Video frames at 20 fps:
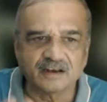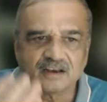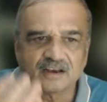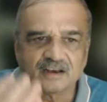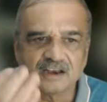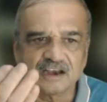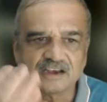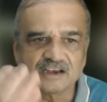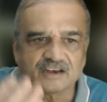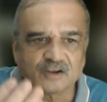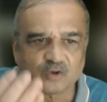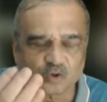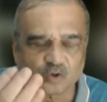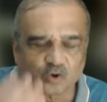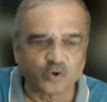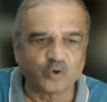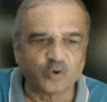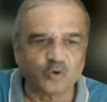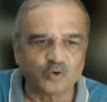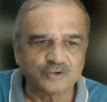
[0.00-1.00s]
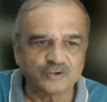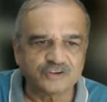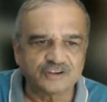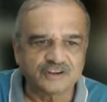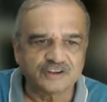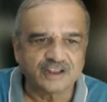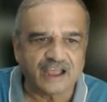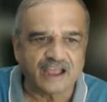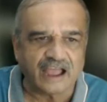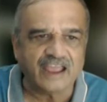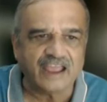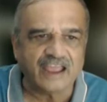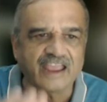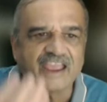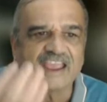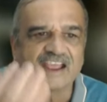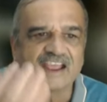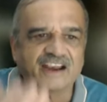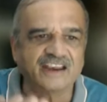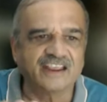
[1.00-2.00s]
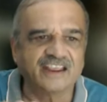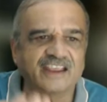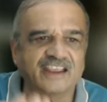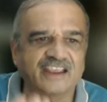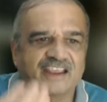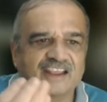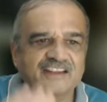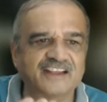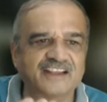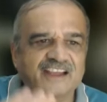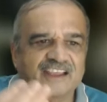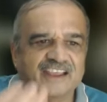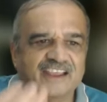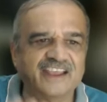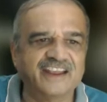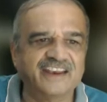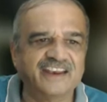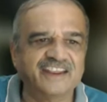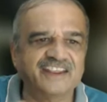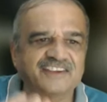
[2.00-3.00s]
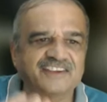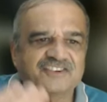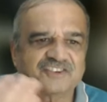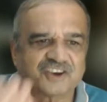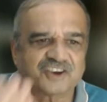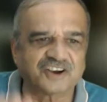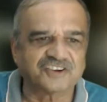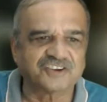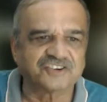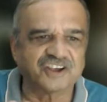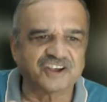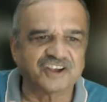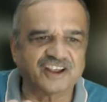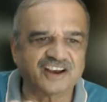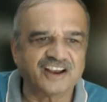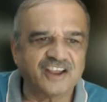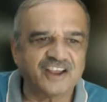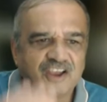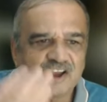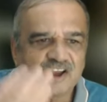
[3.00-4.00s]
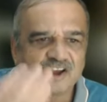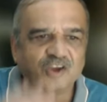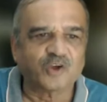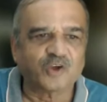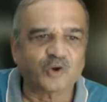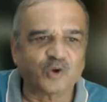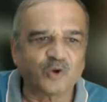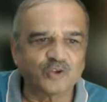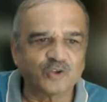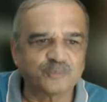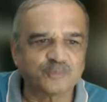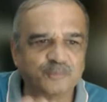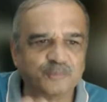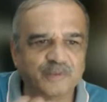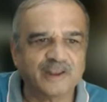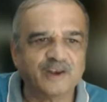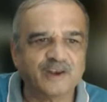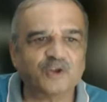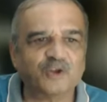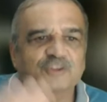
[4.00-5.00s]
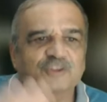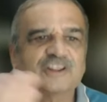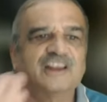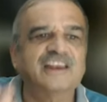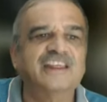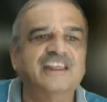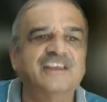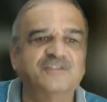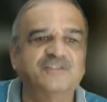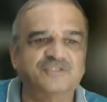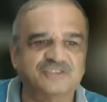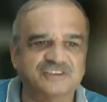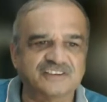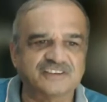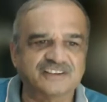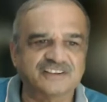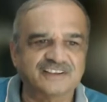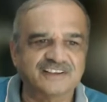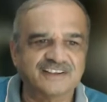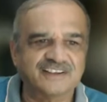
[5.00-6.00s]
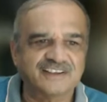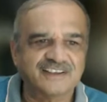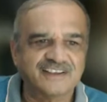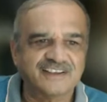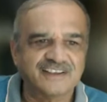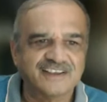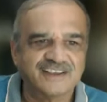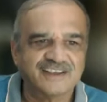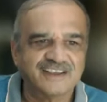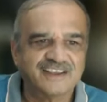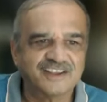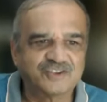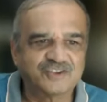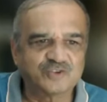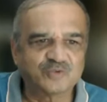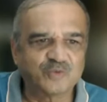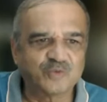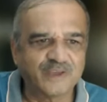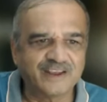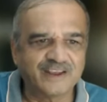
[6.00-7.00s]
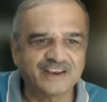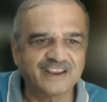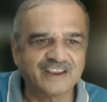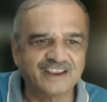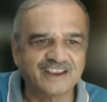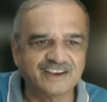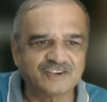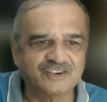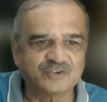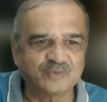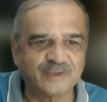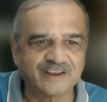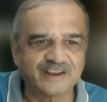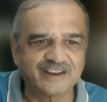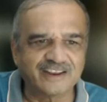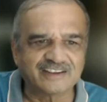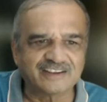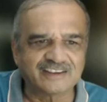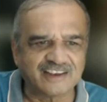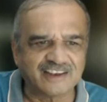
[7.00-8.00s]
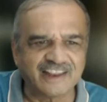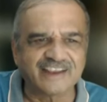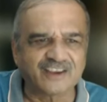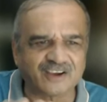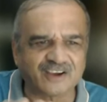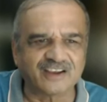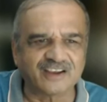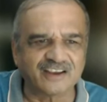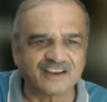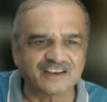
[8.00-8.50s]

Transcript: it grows a hairy, the hairy structure grows below the leaves. It's like